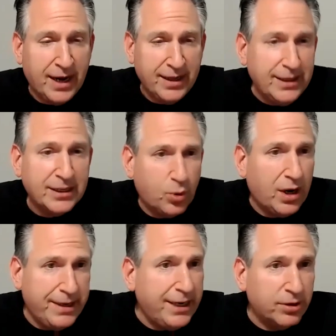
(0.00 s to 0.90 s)
I think that's
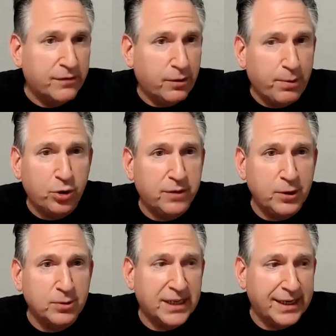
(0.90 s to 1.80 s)
what I'm hearing from both of
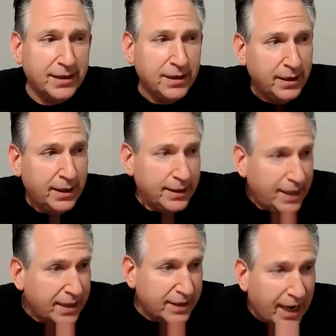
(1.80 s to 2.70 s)
you, saying,
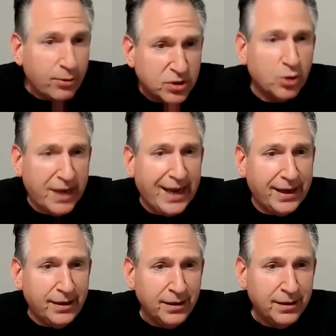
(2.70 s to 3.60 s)
yeah, the guy was
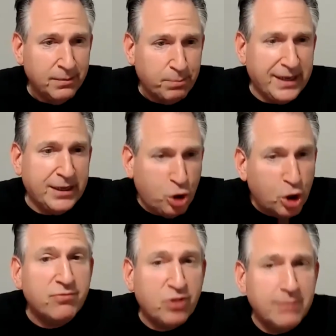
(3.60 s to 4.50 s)
okay, but he
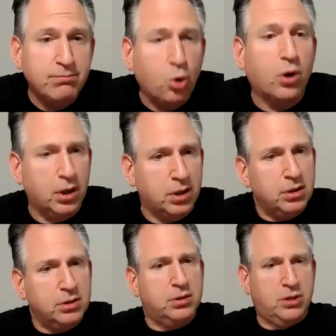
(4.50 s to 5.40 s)
could have done
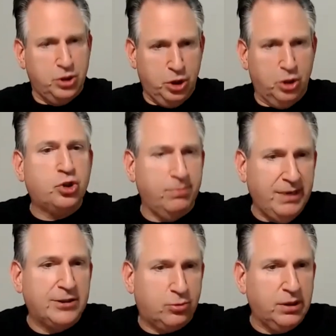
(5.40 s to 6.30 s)
more to nurture
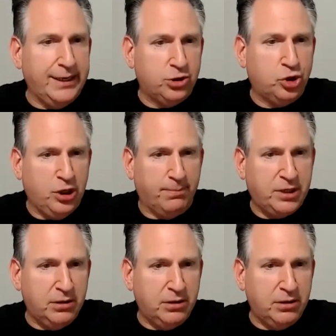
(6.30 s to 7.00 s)
me as a relationship.